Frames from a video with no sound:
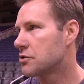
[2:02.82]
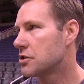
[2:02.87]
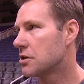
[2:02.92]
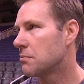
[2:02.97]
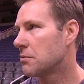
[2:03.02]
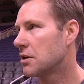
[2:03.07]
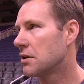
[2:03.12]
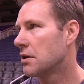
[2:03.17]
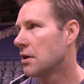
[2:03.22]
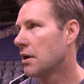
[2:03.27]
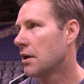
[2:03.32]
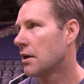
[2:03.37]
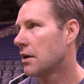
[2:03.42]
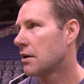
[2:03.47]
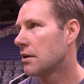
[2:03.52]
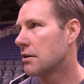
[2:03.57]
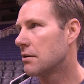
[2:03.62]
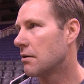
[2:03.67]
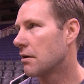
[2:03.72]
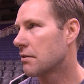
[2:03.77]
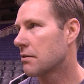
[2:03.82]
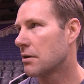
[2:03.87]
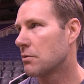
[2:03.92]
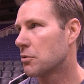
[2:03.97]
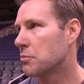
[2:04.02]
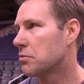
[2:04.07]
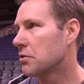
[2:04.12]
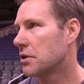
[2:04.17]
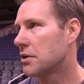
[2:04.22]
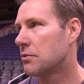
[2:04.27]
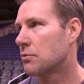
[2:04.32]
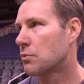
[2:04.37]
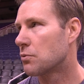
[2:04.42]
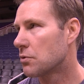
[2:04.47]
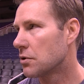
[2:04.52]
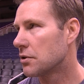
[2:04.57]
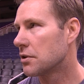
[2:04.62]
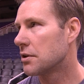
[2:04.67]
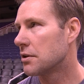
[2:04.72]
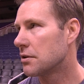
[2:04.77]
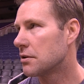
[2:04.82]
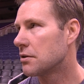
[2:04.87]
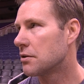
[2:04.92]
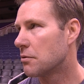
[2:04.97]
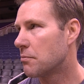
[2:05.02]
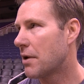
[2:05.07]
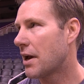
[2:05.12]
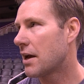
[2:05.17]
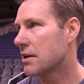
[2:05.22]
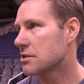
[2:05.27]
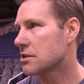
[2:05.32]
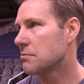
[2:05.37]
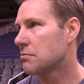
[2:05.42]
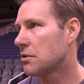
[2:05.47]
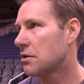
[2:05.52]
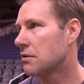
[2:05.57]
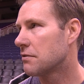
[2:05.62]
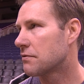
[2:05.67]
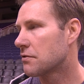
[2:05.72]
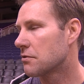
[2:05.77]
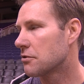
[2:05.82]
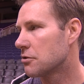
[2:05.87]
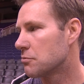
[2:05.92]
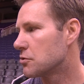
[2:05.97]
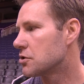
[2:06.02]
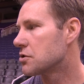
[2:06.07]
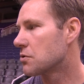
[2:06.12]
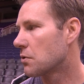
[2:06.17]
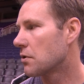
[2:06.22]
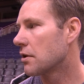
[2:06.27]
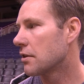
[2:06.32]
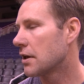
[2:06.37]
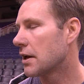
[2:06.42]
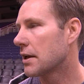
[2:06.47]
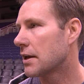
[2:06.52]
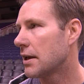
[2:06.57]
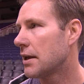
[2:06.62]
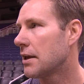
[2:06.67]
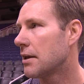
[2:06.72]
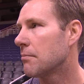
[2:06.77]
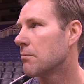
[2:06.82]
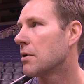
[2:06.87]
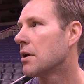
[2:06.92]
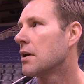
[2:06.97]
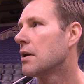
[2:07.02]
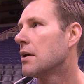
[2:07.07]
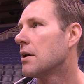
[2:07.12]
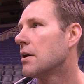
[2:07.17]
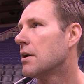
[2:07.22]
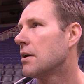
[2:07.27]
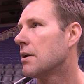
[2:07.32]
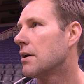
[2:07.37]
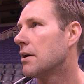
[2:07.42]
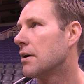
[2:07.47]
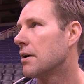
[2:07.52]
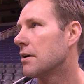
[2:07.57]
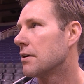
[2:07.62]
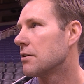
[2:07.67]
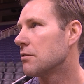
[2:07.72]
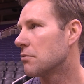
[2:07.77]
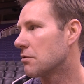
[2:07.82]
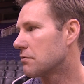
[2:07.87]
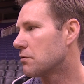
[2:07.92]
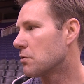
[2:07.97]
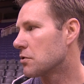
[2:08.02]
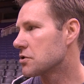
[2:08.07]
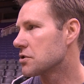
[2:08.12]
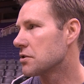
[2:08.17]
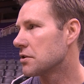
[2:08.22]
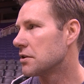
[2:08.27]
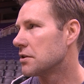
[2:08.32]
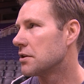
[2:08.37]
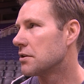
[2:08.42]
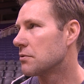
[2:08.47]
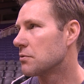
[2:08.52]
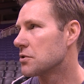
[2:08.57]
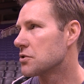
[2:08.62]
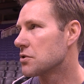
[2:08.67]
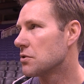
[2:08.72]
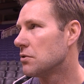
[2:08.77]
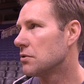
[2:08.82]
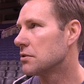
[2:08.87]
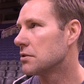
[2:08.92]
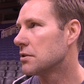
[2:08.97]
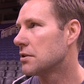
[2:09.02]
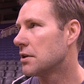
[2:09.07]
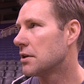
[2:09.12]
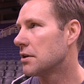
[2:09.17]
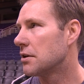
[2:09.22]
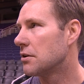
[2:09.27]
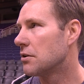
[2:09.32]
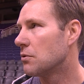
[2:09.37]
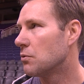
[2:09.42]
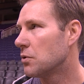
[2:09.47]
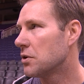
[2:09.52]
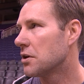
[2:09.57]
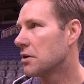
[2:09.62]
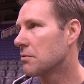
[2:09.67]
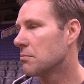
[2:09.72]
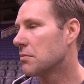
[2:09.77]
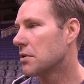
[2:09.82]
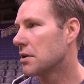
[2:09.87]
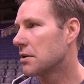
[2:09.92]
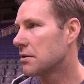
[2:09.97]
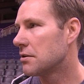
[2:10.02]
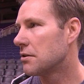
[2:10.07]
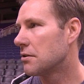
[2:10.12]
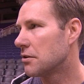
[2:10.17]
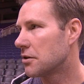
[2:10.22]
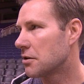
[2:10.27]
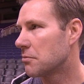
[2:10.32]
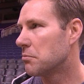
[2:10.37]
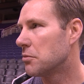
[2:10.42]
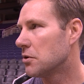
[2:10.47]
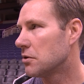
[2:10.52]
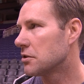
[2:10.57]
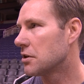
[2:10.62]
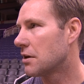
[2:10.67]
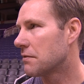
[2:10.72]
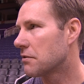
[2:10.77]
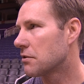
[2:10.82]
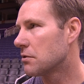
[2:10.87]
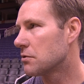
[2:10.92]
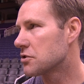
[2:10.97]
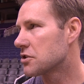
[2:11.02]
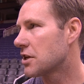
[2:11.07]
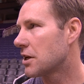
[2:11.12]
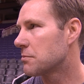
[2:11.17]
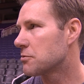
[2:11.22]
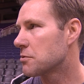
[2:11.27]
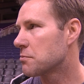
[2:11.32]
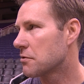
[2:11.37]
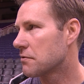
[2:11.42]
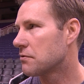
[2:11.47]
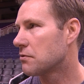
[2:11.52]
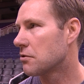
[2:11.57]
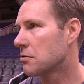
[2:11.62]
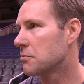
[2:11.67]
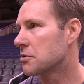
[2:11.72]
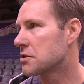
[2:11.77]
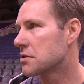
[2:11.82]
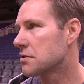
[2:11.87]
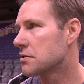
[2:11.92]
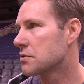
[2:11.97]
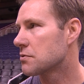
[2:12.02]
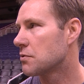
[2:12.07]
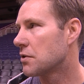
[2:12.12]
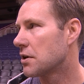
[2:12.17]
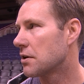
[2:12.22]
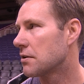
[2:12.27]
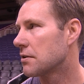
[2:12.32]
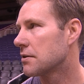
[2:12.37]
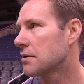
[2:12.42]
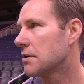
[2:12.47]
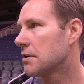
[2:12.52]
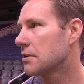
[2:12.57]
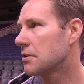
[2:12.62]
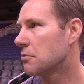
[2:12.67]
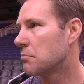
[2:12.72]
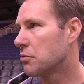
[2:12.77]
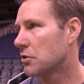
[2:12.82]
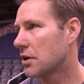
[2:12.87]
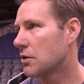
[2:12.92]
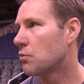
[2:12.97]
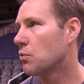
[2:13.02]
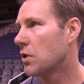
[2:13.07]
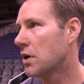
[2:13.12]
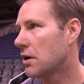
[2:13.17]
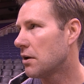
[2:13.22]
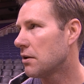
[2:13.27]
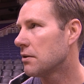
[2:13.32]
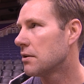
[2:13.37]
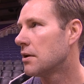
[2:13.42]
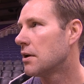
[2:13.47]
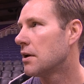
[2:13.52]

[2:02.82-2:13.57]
Jimmy, I thought we played really good basketball for the majority of that game. Unfortunately, it didn't result in a win, but you can build off of those types of performances where you play well,